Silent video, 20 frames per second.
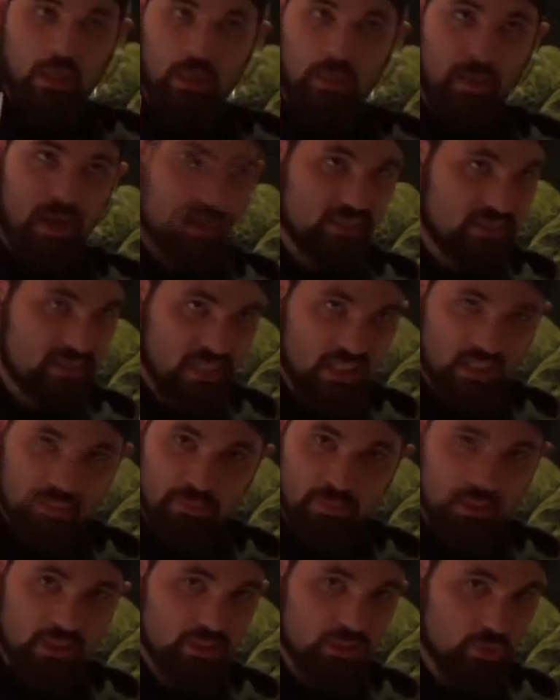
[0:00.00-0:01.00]
in about 6
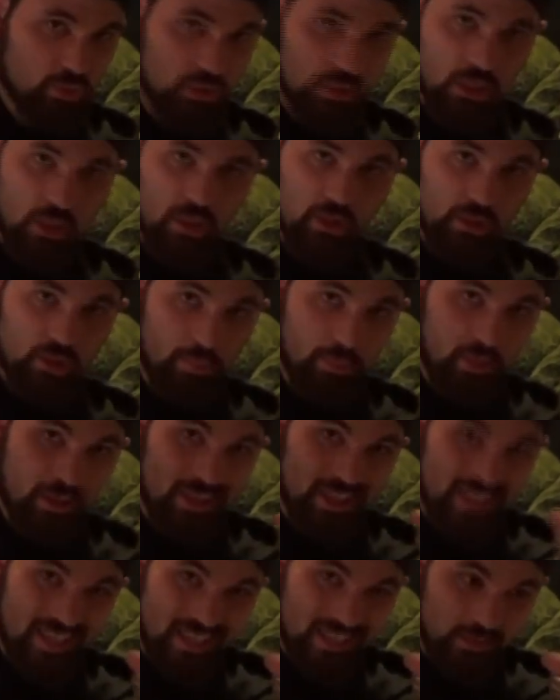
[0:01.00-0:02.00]
months to a year, they'll be
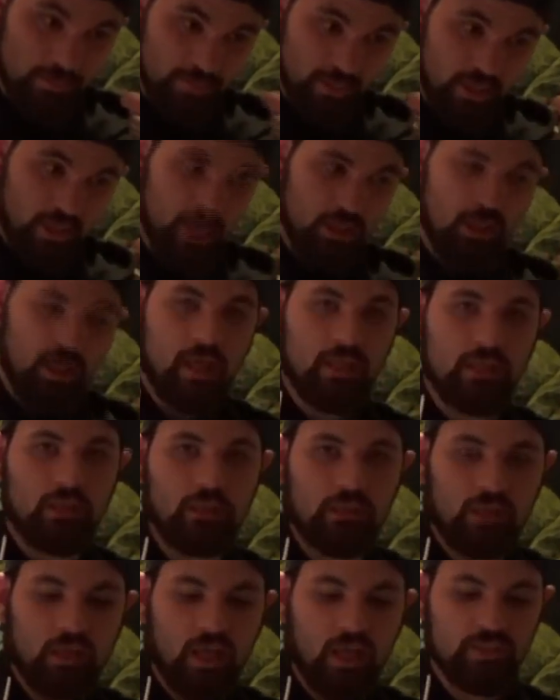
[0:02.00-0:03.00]
this big,
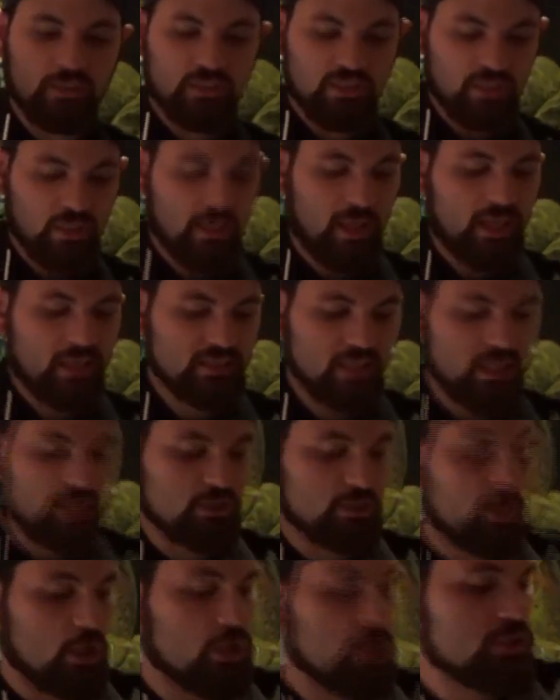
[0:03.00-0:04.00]
and it's something, like I said,
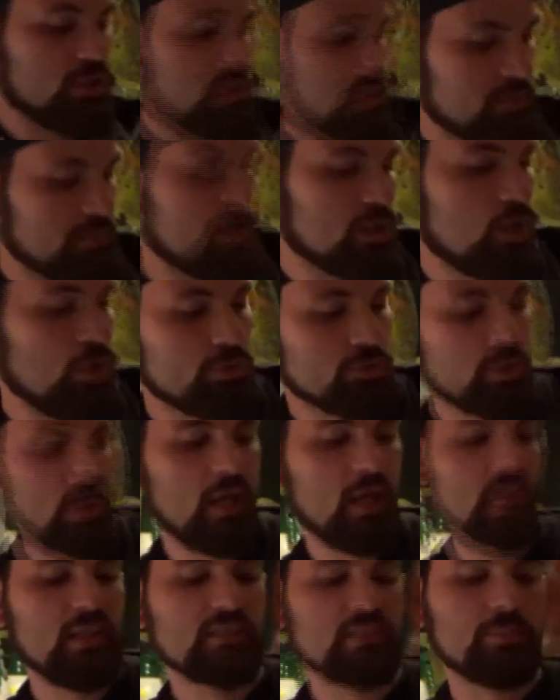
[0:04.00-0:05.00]
it's girthy, something to hold in your
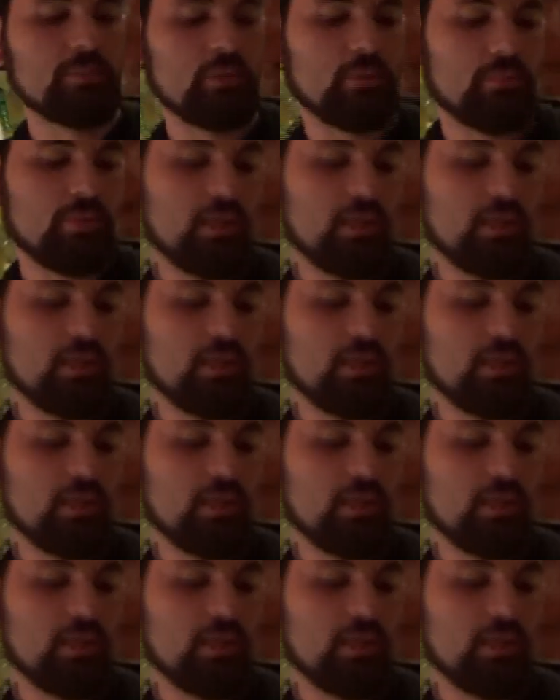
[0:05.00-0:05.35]
hand, something to